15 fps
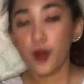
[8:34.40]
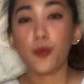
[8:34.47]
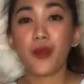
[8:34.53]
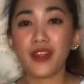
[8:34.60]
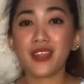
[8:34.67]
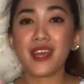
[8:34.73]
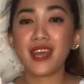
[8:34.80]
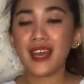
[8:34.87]

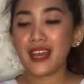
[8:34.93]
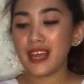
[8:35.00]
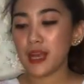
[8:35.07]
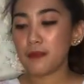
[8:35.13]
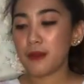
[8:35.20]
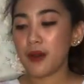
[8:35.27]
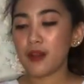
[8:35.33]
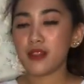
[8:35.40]
One thing I
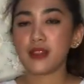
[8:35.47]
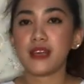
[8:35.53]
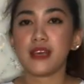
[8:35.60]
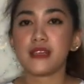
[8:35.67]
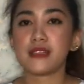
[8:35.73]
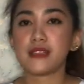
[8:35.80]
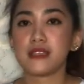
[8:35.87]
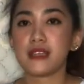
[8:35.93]
like about
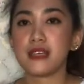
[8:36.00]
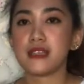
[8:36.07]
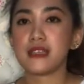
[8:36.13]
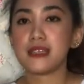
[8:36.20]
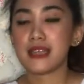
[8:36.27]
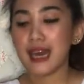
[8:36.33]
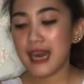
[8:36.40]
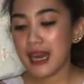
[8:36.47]
this is
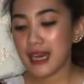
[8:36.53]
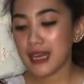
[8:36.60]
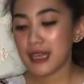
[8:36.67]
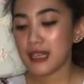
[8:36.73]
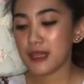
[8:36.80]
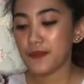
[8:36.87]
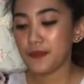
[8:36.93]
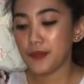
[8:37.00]

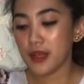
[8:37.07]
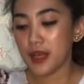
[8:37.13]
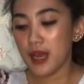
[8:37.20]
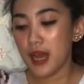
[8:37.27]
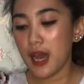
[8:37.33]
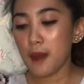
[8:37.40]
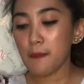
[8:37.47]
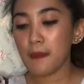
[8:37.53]
that
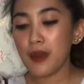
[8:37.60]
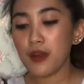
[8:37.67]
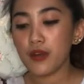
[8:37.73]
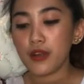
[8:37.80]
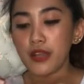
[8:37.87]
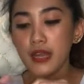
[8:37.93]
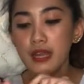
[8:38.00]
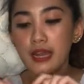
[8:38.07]
ang
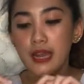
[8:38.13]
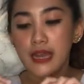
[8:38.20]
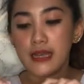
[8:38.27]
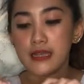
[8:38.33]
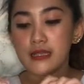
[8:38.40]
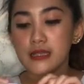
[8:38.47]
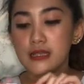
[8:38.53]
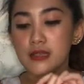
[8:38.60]
bango niya,
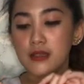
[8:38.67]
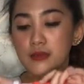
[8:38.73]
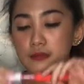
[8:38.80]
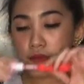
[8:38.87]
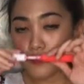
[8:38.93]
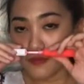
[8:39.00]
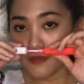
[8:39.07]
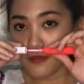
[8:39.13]
guys.
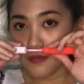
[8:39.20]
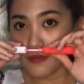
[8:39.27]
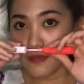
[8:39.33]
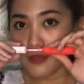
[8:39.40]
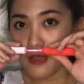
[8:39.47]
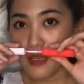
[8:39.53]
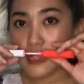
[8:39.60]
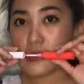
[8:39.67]

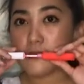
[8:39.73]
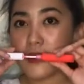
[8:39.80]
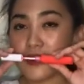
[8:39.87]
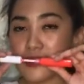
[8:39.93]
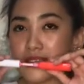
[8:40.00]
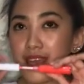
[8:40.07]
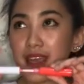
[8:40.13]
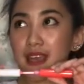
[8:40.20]
It
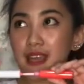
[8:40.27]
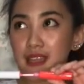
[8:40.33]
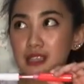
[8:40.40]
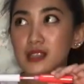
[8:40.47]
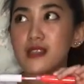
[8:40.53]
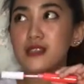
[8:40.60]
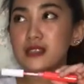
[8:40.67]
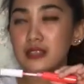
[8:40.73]
smells like
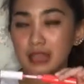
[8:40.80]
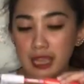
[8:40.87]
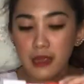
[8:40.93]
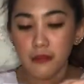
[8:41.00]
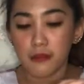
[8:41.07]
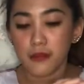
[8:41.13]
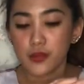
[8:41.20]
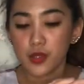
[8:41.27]
its
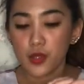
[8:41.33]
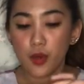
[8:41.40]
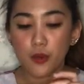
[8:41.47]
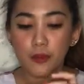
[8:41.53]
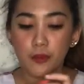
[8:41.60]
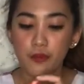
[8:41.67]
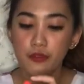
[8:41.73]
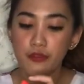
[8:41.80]
name.
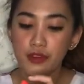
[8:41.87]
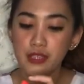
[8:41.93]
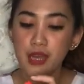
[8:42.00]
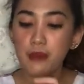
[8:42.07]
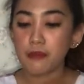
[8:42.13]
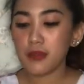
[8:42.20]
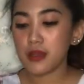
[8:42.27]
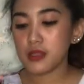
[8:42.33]
So, for
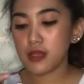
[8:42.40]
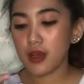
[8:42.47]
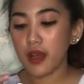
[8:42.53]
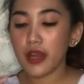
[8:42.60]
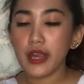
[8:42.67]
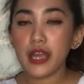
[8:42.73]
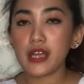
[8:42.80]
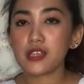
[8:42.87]
example, sa
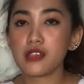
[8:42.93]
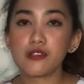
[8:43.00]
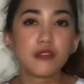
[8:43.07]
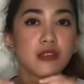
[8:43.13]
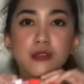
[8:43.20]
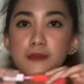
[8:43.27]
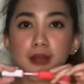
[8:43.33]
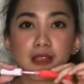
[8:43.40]
orange, it
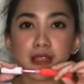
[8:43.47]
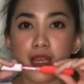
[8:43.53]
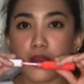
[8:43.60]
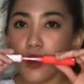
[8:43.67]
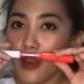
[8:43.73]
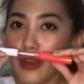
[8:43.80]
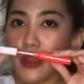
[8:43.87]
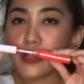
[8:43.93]
just smells like
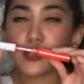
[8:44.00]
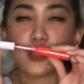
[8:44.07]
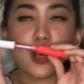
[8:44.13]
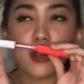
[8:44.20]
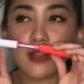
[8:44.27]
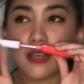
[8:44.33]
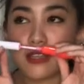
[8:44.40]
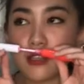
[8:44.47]
orange.
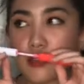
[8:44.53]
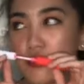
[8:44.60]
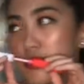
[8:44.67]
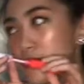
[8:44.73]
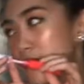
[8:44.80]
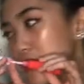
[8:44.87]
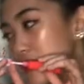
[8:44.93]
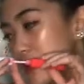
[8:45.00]
Chocolate, it
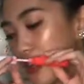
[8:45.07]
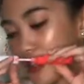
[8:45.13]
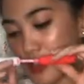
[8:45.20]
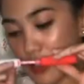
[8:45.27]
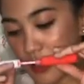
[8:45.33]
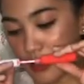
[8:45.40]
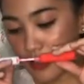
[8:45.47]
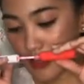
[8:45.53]
just smells like
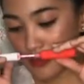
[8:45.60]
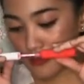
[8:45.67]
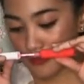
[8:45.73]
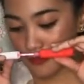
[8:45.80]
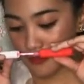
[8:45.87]
chocolate.